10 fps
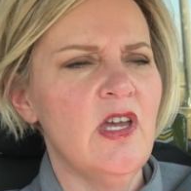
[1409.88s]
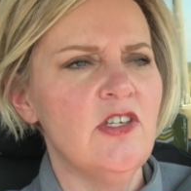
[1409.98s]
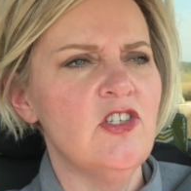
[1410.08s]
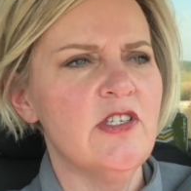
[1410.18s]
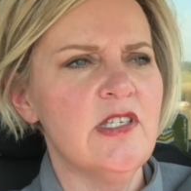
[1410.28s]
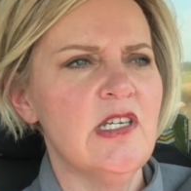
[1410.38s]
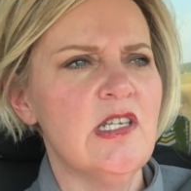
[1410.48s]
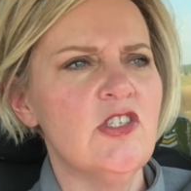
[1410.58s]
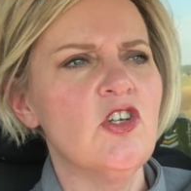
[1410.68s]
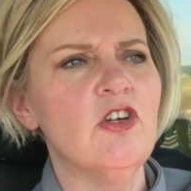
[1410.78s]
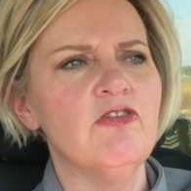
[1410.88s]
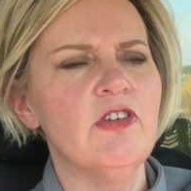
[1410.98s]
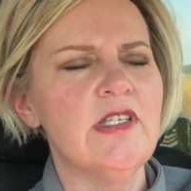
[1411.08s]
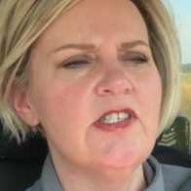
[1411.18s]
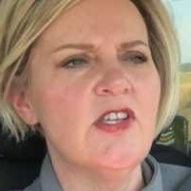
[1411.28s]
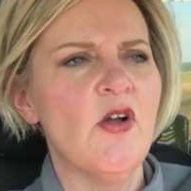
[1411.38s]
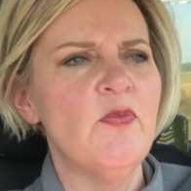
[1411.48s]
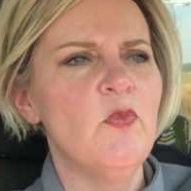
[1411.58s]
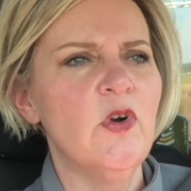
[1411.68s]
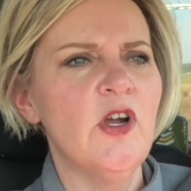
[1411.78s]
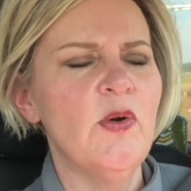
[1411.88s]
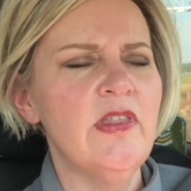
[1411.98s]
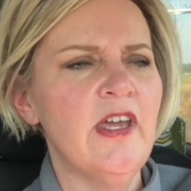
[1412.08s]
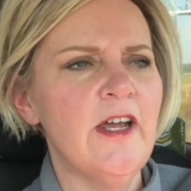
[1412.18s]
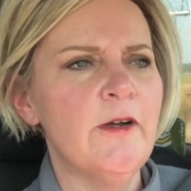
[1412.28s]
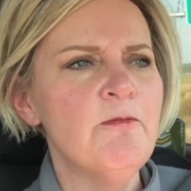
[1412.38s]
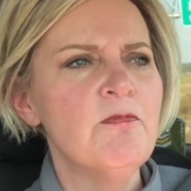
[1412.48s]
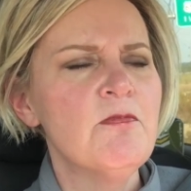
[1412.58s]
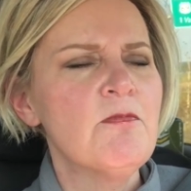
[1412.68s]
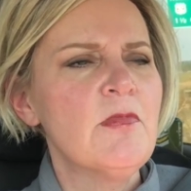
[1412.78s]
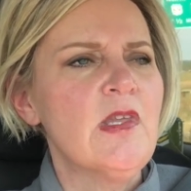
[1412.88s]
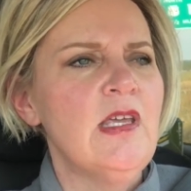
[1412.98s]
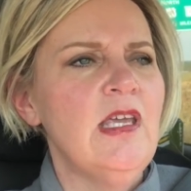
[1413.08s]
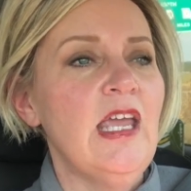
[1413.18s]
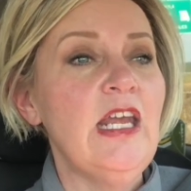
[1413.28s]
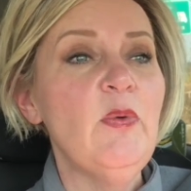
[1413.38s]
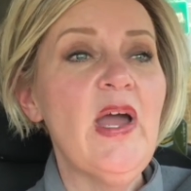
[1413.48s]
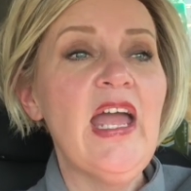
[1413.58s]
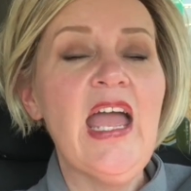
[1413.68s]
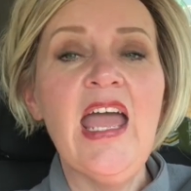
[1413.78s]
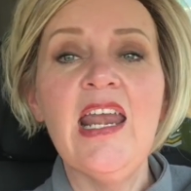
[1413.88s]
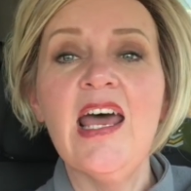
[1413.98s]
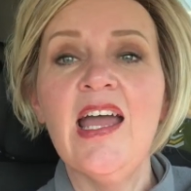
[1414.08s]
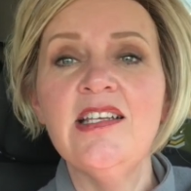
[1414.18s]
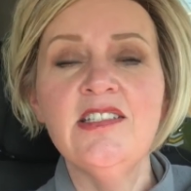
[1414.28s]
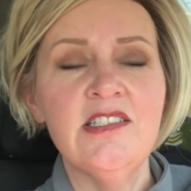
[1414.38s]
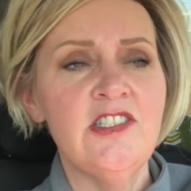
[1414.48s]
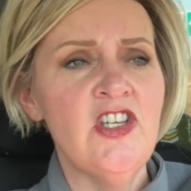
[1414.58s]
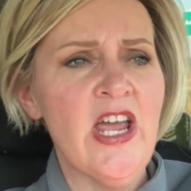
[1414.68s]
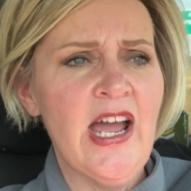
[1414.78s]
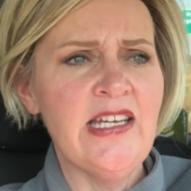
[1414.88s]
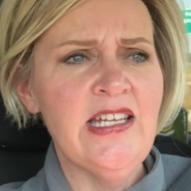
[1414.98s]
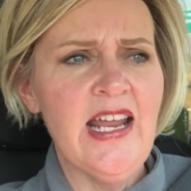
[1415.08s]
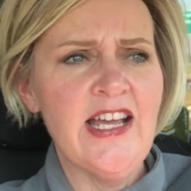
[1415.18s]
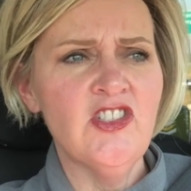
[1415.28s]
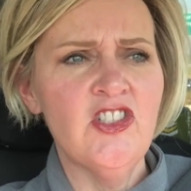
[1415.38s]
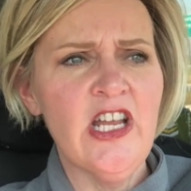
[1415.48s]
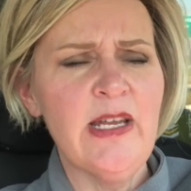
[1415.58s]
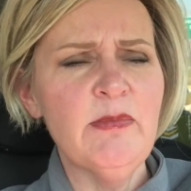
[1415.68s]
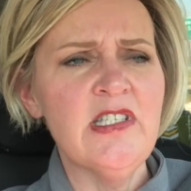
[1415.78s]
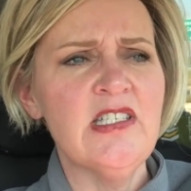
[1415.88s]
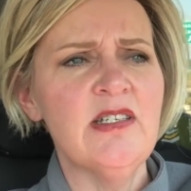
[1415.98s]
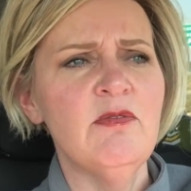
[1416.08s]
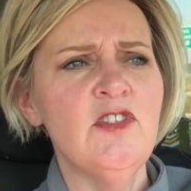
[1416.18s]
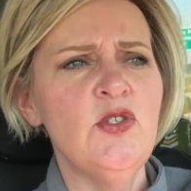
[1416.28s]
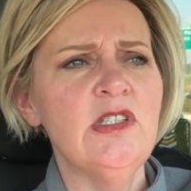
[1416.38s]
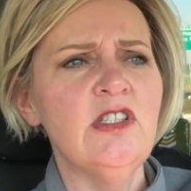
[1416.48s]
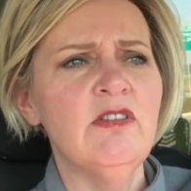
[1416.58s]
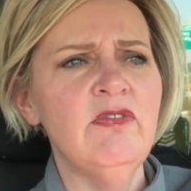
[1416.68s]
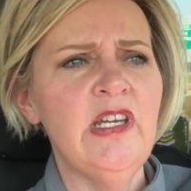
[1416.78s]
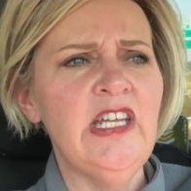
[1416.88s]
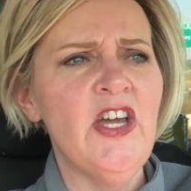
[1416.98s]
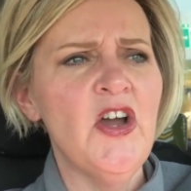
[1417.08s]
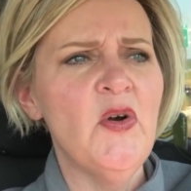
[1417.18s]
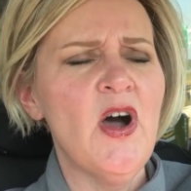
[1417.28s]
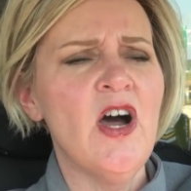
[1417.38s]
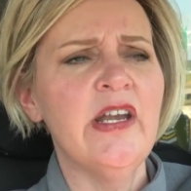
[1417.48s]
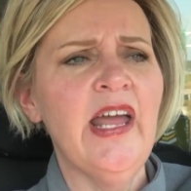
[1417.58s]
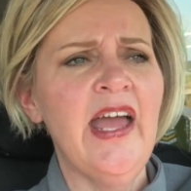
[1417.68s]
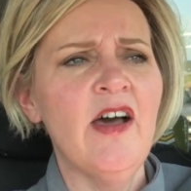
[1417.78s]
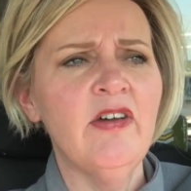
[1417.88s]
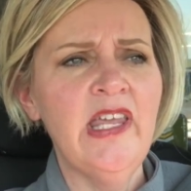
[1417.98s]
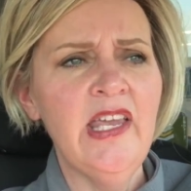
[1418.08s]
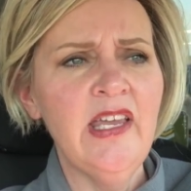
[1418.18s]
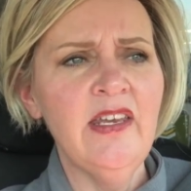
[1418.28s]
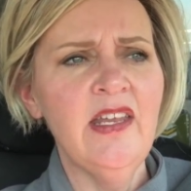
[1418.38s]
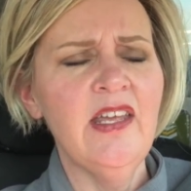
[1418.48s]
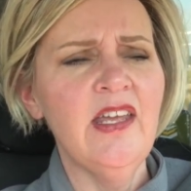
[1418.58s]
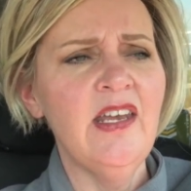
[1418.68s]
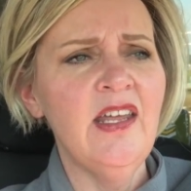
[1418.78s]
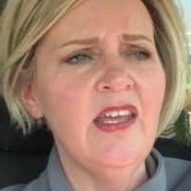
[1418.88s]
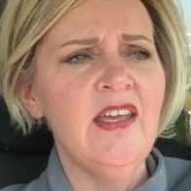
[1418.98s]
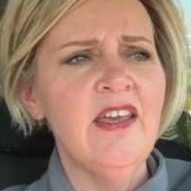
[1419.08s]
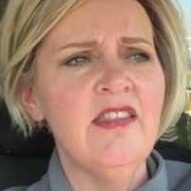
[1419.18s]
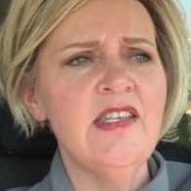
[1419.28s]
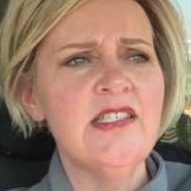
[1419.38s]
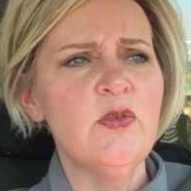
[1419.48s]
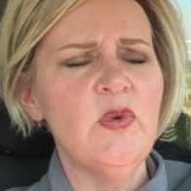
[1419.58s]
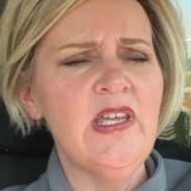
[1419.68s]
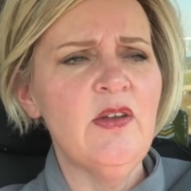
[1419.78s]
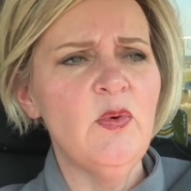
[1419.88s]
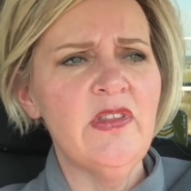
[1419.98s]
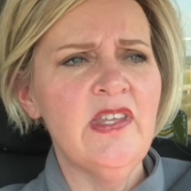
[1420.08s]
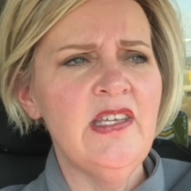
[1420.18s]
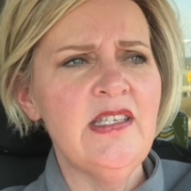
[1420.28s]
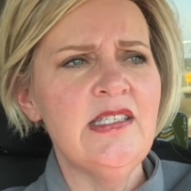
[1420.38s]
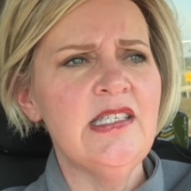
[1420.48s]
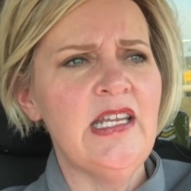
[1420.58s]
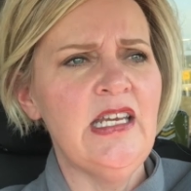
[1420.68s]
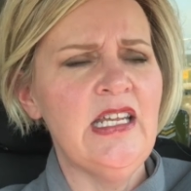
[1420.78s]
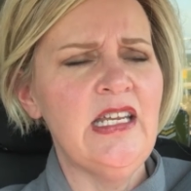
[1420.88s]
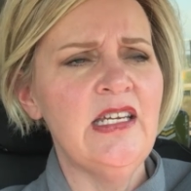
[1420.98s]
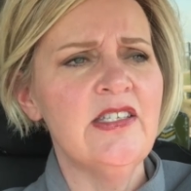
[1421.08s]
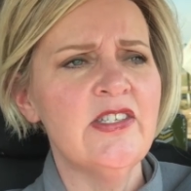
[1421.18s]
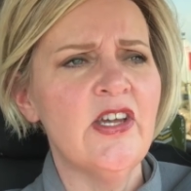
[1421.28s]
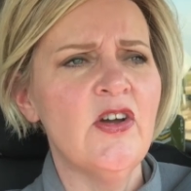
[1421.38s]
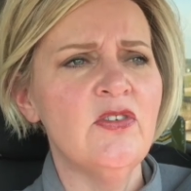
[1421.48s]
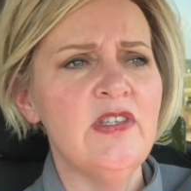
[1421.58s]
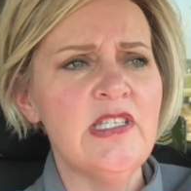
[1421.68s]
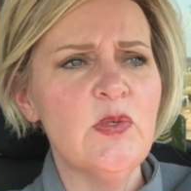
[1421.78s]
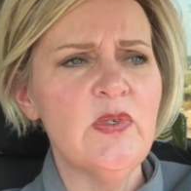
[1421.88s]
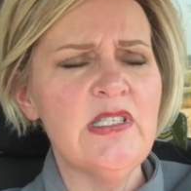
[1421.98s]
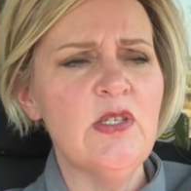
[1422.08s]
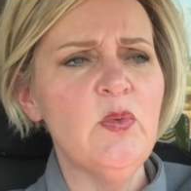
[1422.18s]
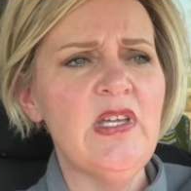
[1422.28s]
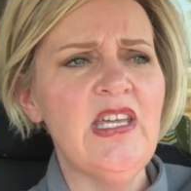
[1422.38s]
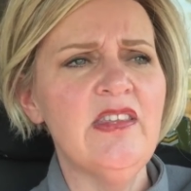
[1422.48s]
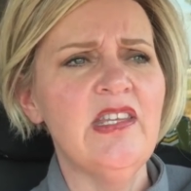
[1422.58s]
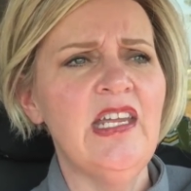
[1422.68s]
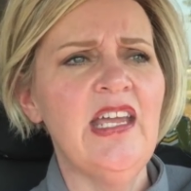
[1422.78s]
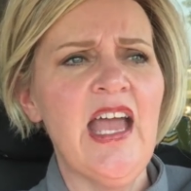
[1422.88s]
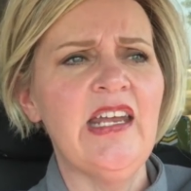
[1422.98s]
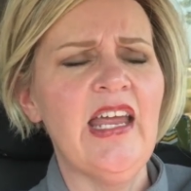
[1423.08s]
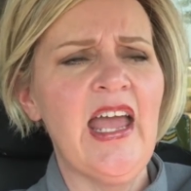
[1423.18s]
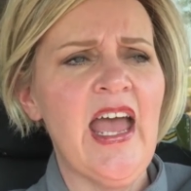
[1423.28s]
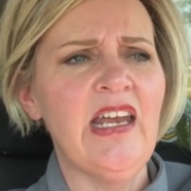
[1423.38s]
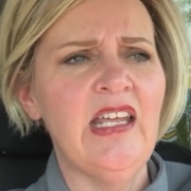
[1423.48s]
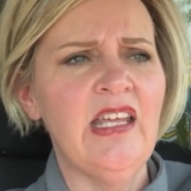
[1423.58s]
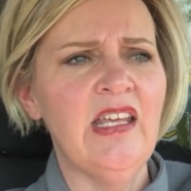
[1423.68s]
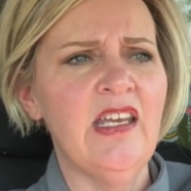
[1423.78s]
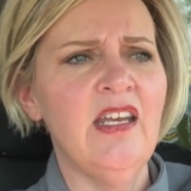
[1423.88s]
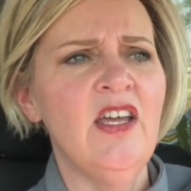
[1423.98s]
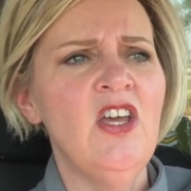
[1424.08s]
Justin and his girlfriend, so we're going there. Anyway, and I did ask James to do a little video on how he did this week with his eating. So this was the week that he had to add in